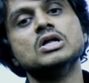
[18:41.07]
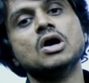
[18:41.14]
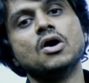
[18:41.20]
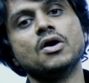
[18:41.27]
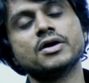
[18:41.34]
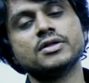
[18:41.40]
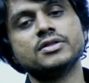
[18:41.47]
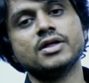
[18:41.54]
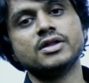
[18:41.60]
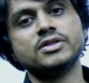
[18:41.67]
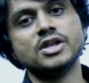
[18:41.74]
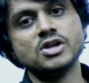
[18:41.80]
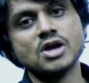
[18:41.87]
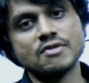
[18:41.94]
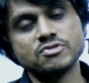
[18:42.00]
Okay,
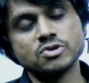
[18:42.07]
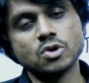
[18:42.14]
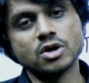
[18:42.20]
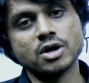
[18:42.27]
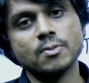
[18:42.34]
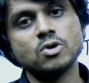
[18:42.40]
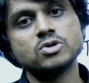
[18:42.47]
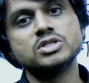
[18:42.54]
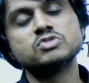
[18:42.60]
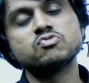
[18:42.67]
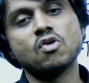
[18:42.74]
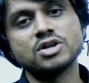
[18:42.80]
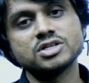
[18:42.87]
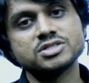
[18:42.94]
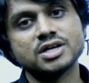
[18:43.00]
then you have to talk about this
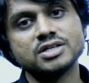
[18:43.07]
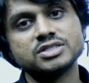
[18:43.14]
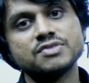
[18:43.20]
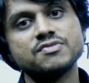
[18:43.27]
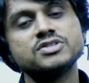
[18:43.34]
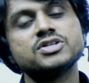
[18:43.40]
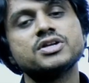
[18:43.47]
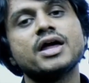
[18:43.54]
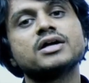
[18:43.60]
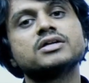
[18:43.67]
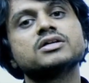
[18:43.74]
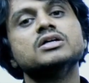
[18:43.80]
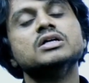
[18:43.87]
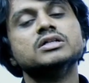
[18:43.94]
Forest Conservation Act.